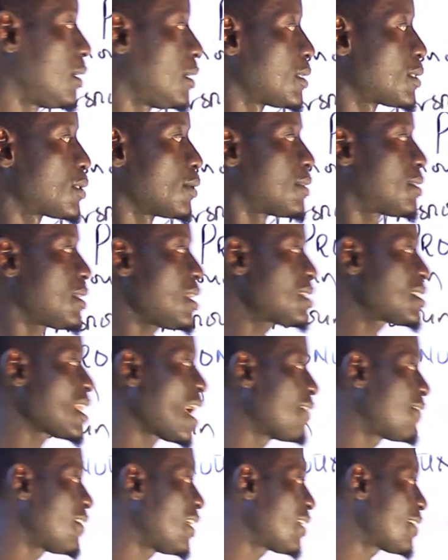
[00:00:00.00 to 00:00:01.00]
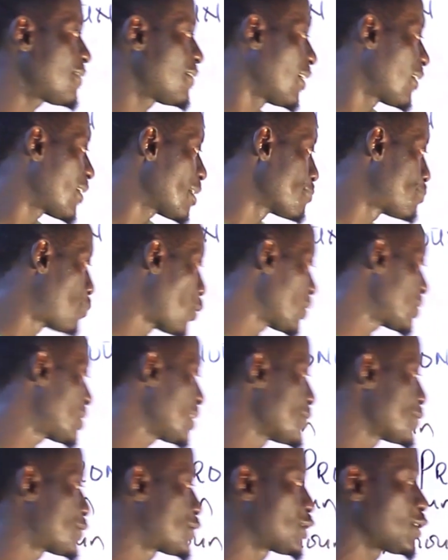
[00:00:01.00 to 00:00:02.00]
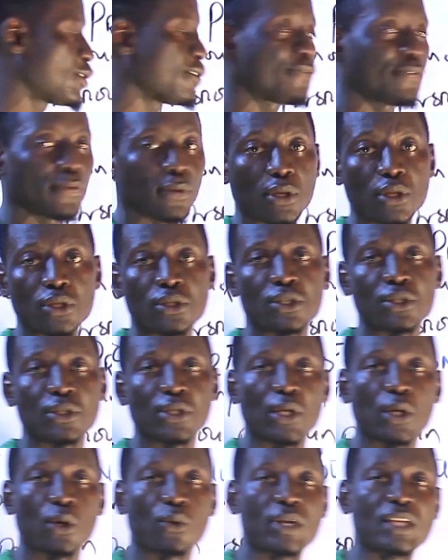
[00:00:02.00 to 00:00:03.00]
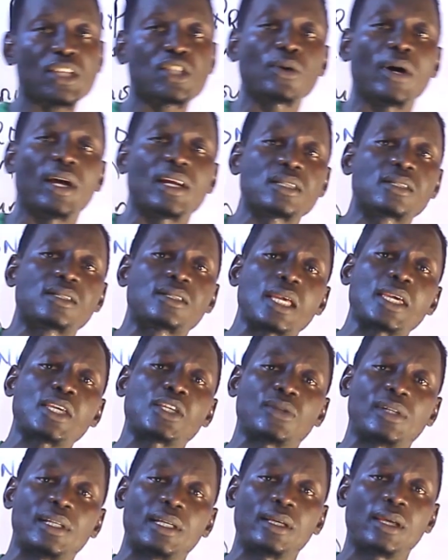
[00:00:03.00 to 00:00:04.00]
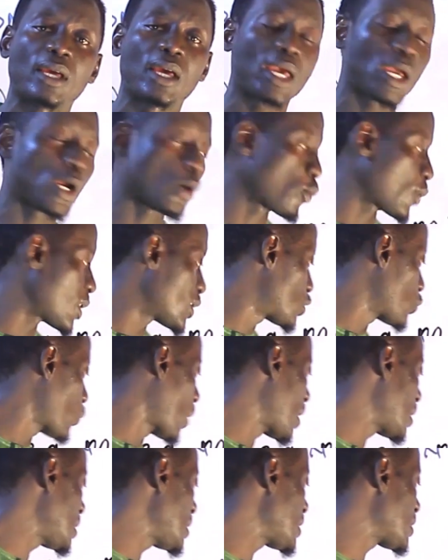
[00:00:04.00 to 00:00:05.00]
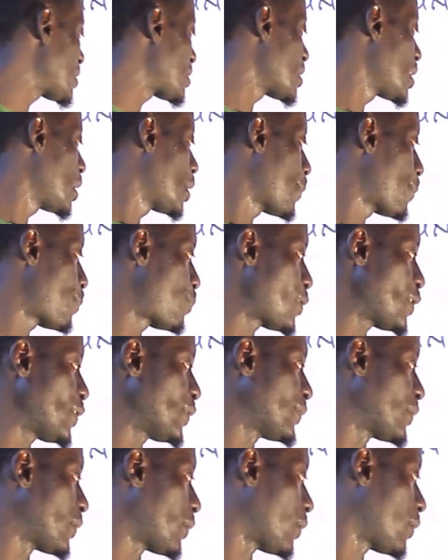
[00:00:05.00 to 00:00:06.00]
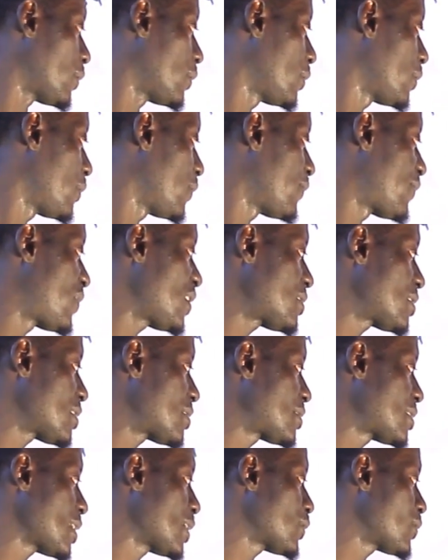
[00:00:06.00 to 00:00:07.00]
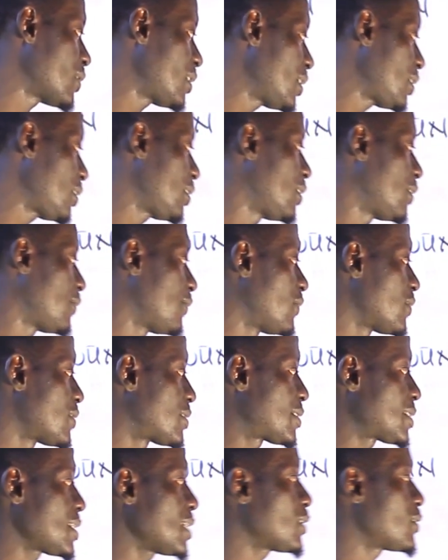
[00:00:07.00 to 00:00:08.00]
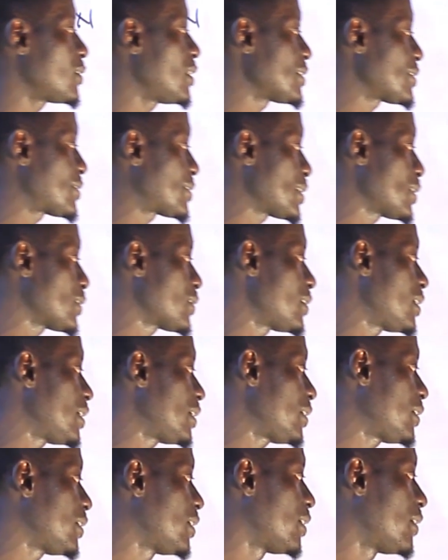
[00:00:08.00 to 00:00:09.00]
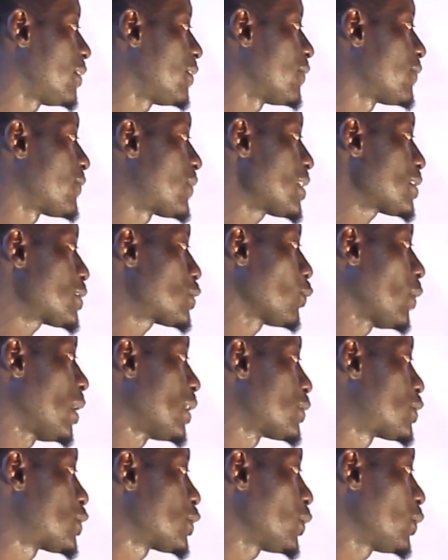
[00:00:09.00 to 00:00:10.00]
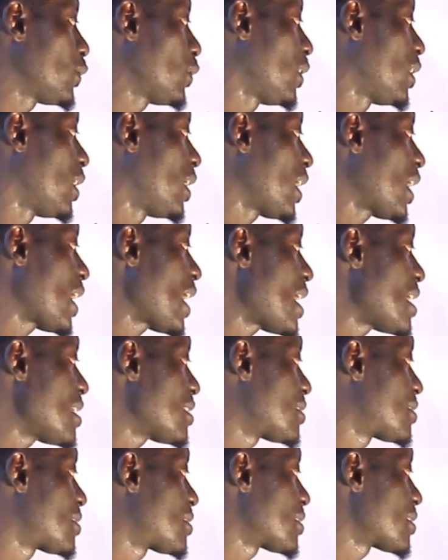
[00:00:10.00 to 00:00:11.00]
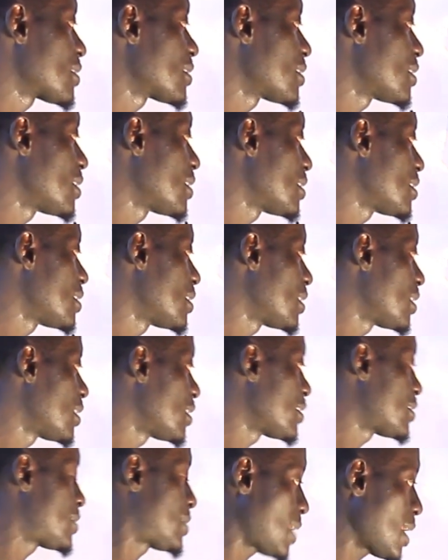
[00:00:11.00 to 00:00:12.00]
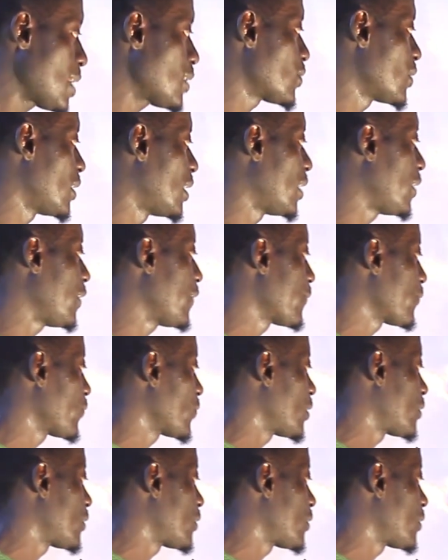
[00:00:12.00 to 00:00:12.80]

So these are very, very important for you to know which one is singular and which one is plural. This is singular, singular, singular. This one too is singular.